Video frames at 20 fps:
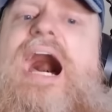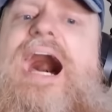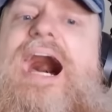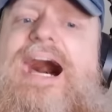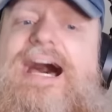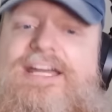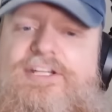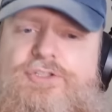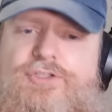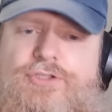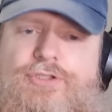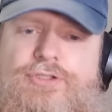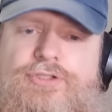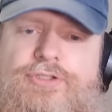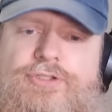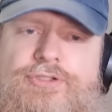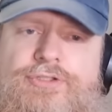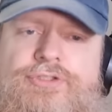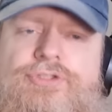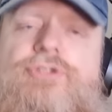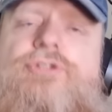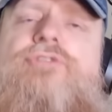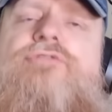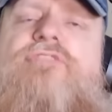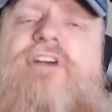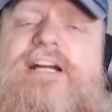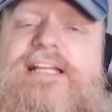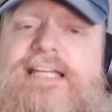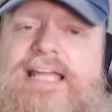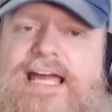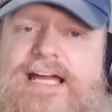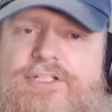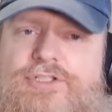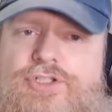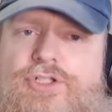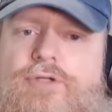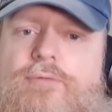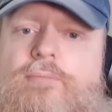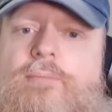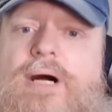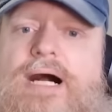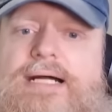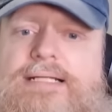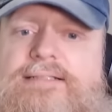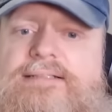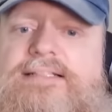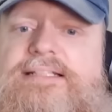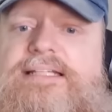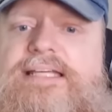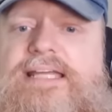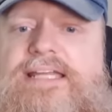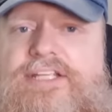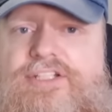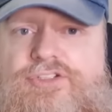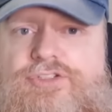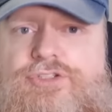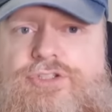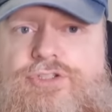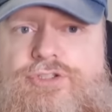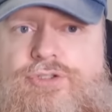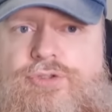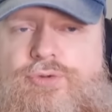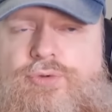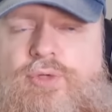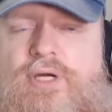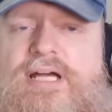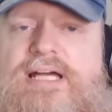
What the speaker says: I turned to Financial Modeling Institute.